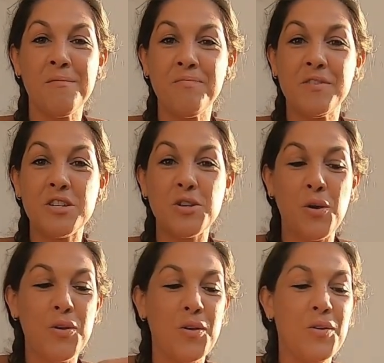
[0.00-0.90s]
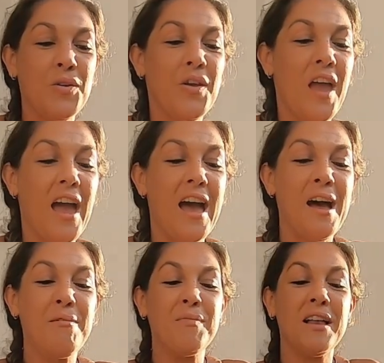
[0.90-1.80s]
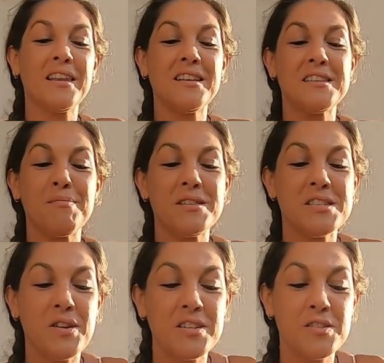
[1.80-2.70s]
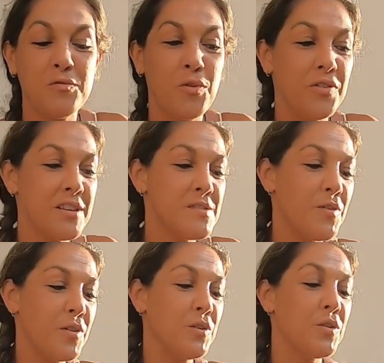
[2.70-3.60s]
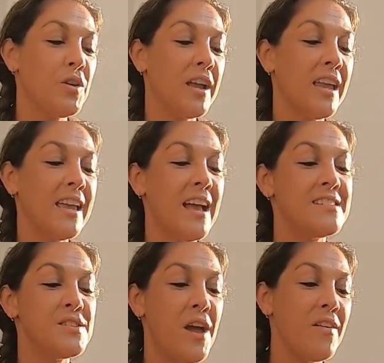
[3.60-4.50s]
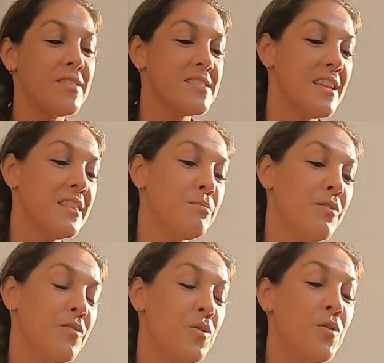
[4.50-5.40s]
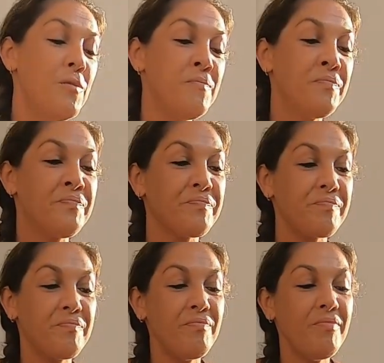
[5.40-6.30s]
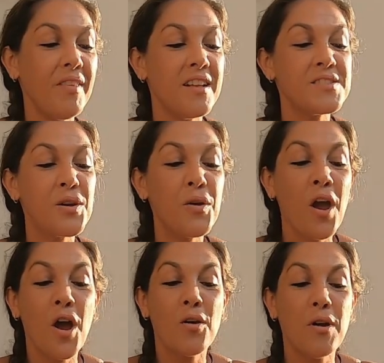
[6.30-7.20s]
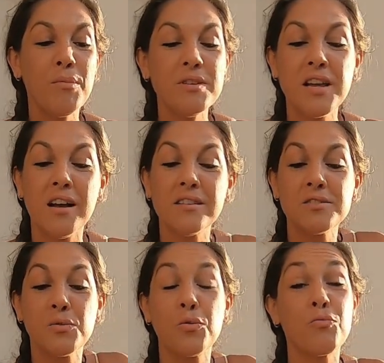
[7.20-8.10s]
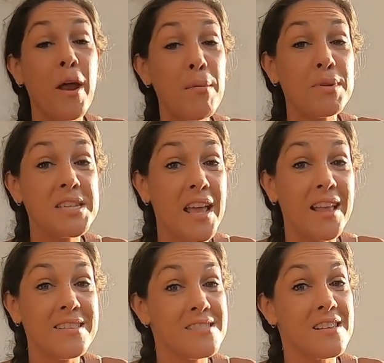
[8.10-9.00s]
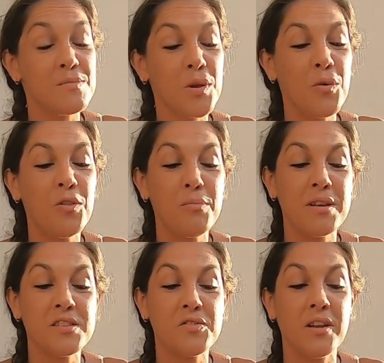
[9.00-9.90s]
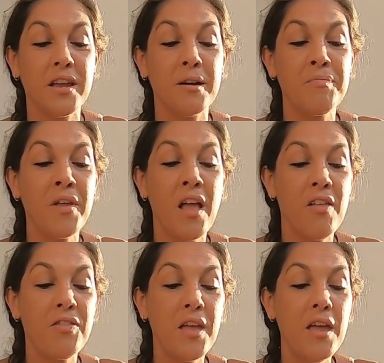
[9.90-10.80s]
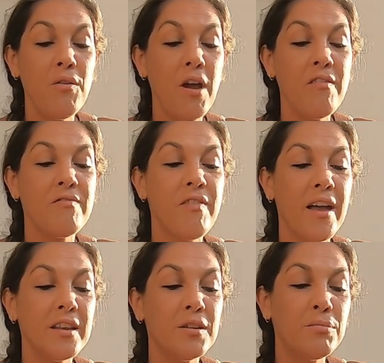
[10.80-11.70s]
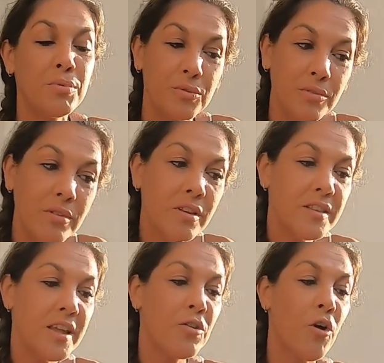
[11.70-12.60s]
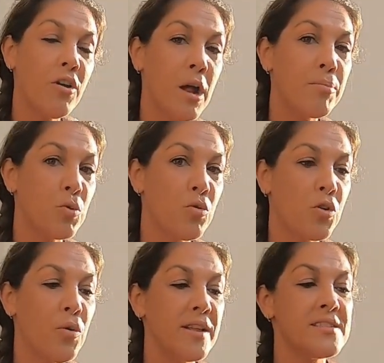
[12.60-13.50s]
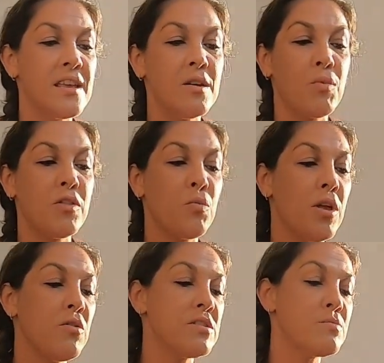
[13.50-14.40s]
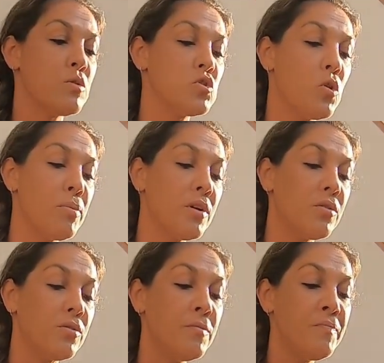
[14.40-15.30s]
show you a little demonstration of what these fruit look like in case you haven't seen them before. So ramutangs, or rambutans as we call them in Australia, they're available. They're grown up North Queensland where the weather is more tropical,